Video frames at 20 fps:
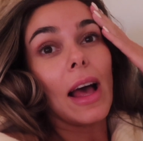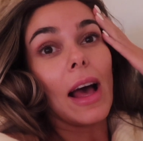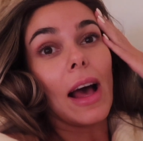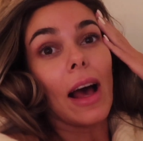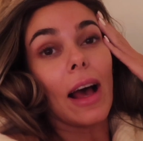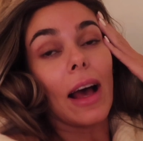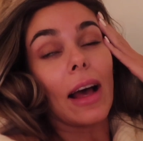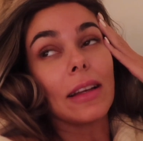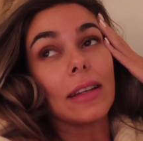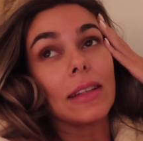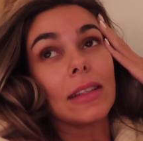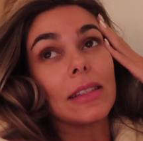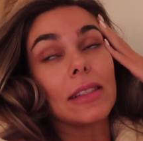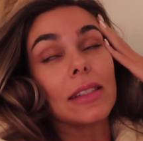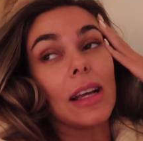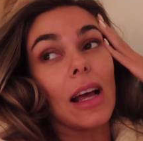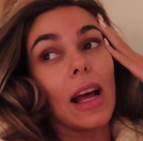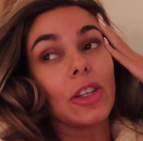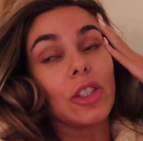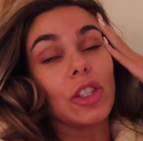and
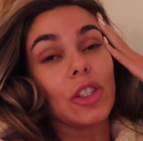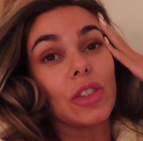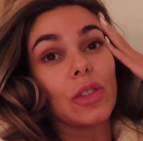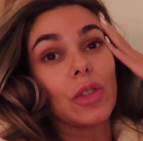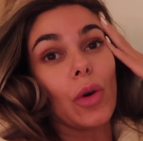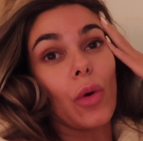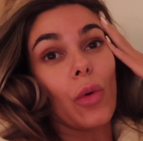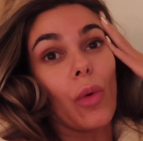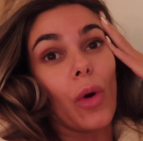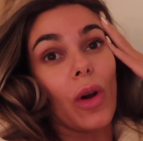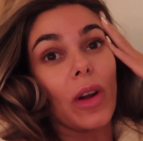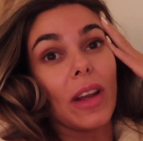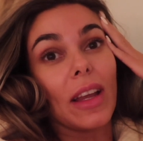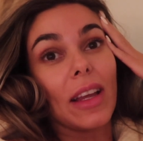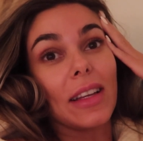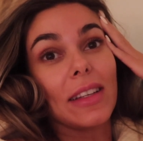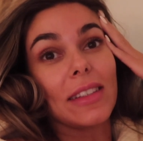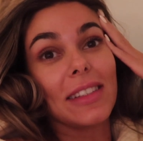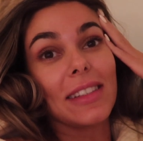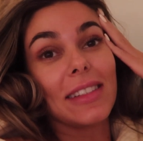I just
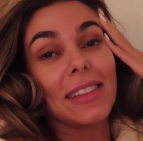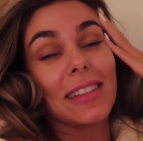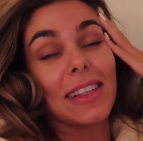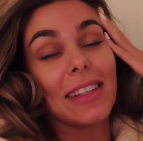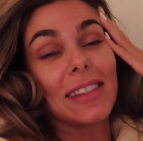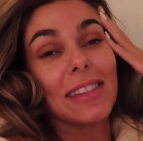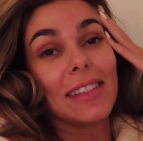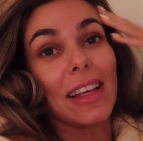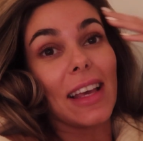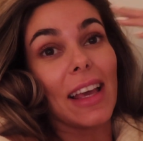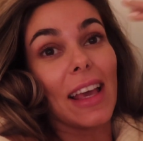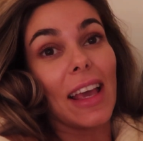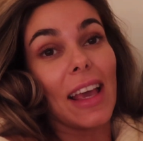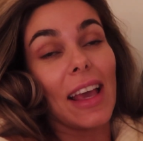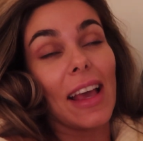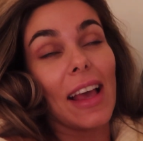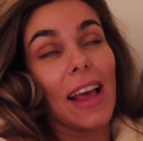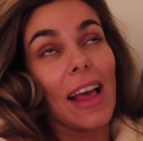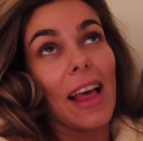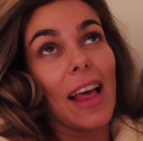wanted to
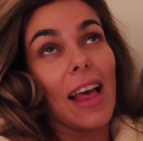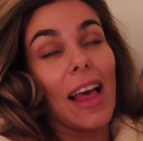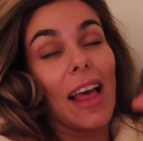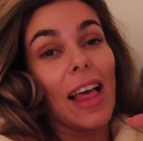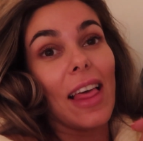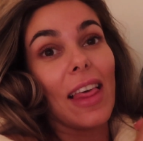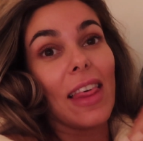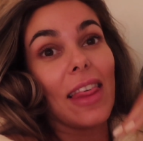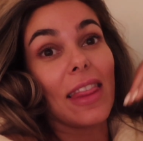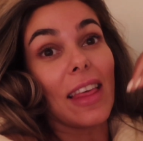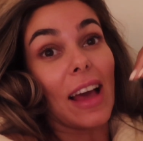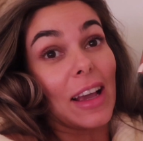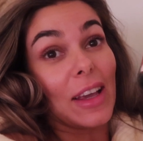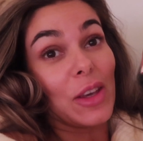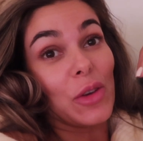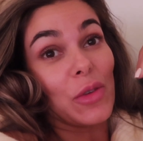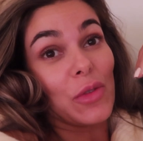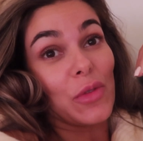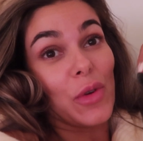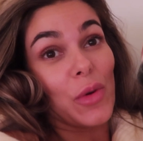say
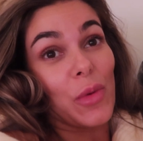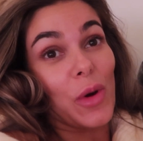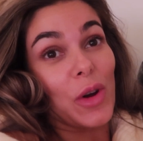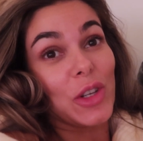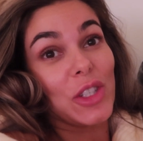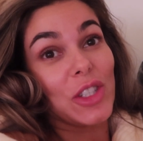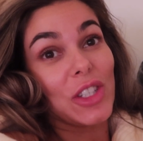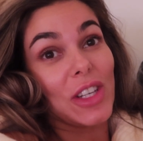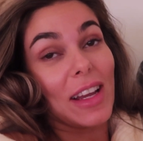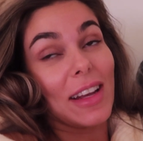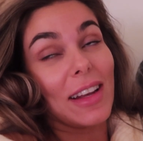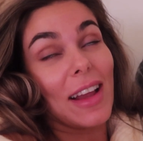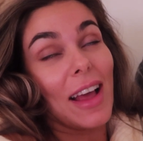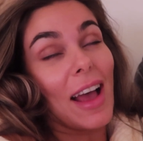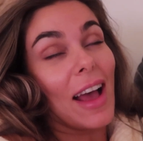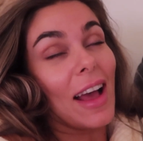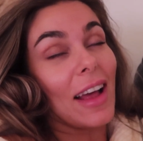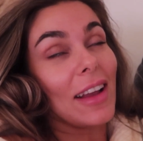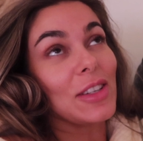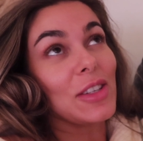thank you for watching
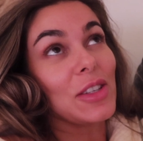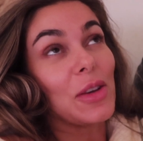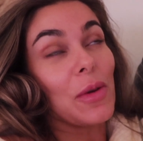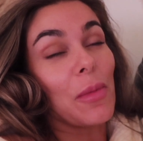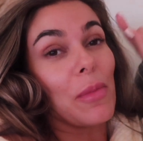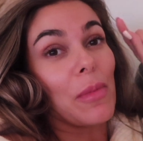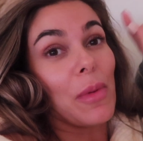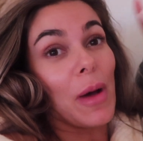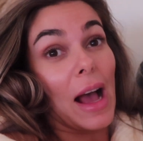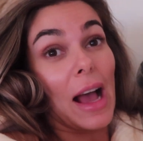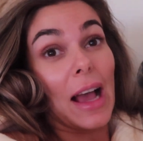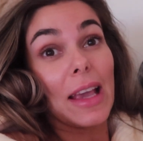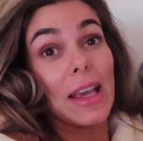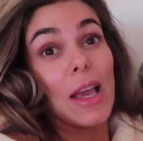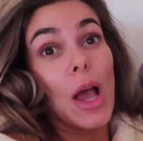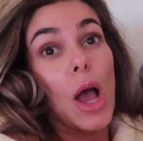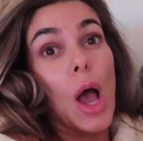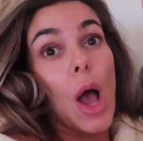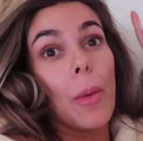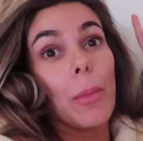and goodbye.
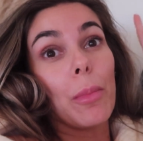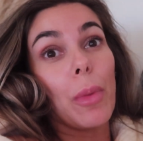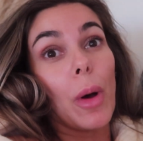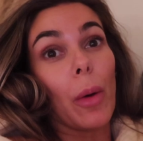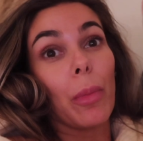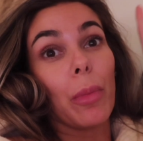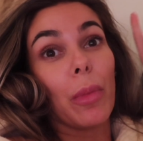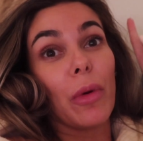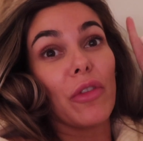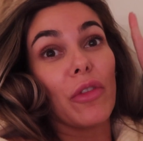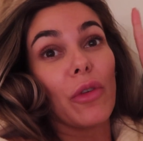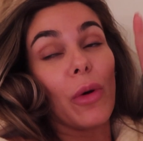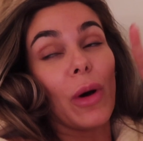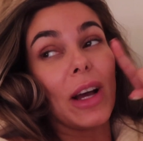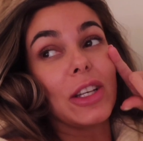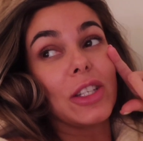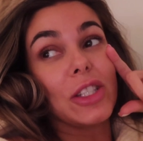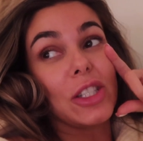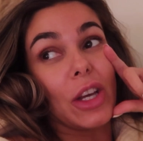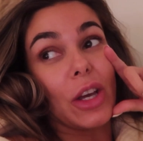But before
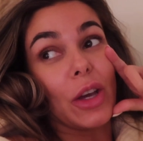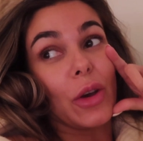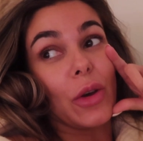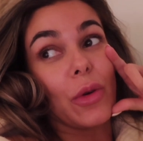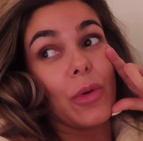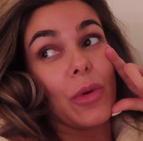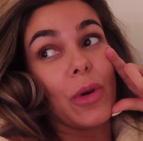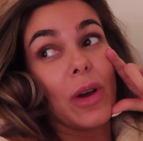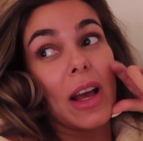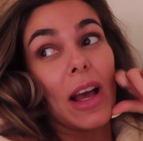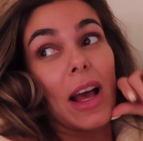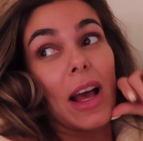I do,